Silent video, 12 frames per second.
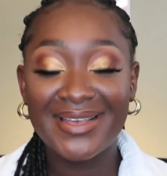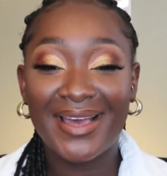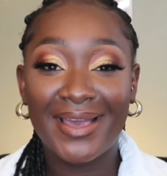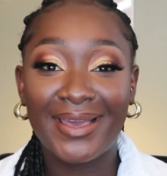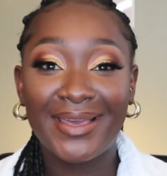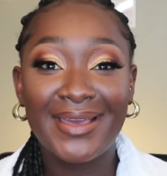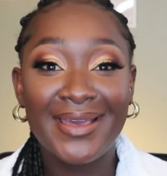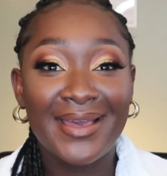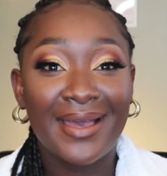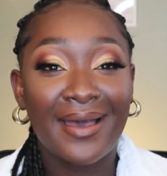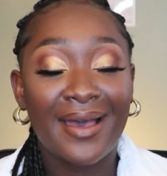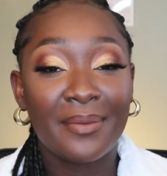I
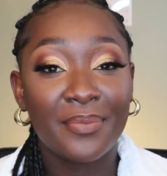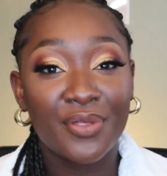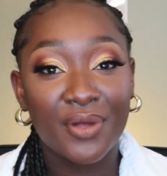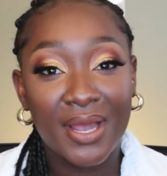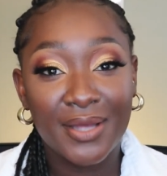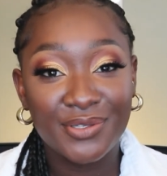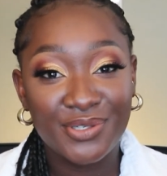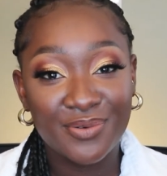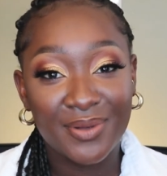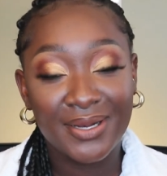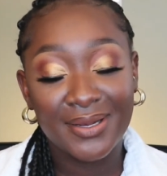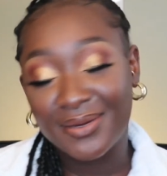thought I'd
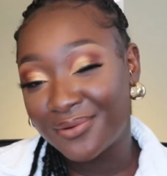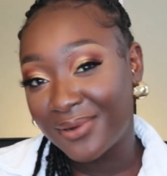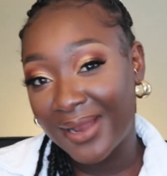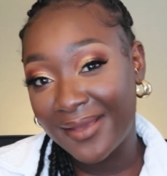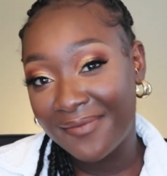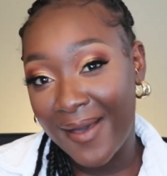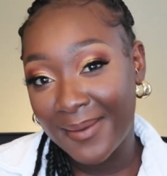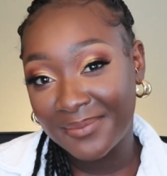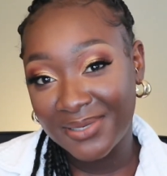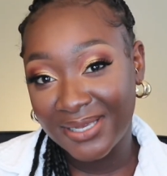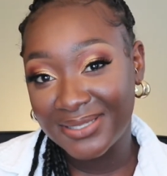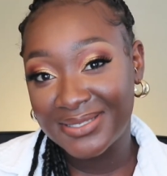do a little life
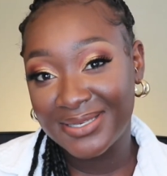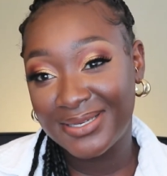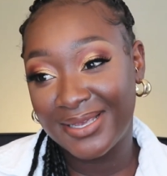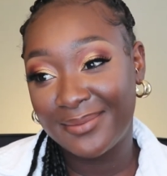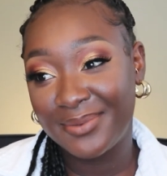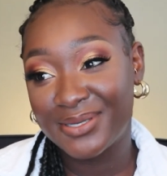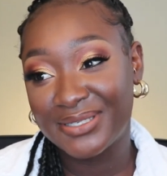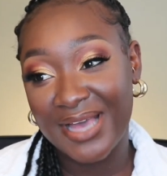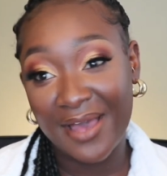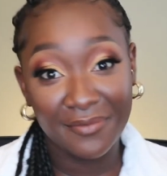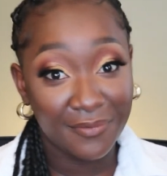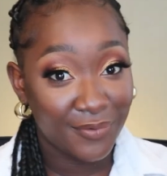update today because I
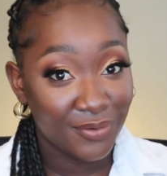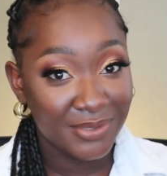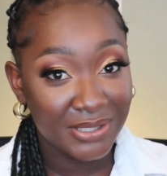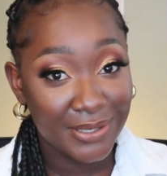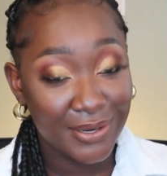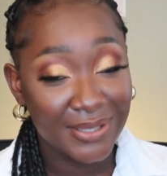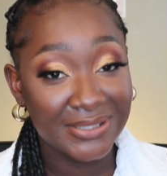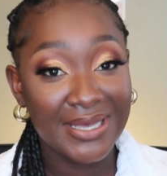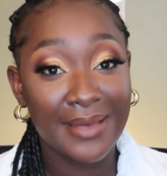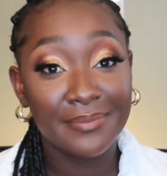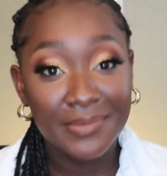haven't filmed in a long time.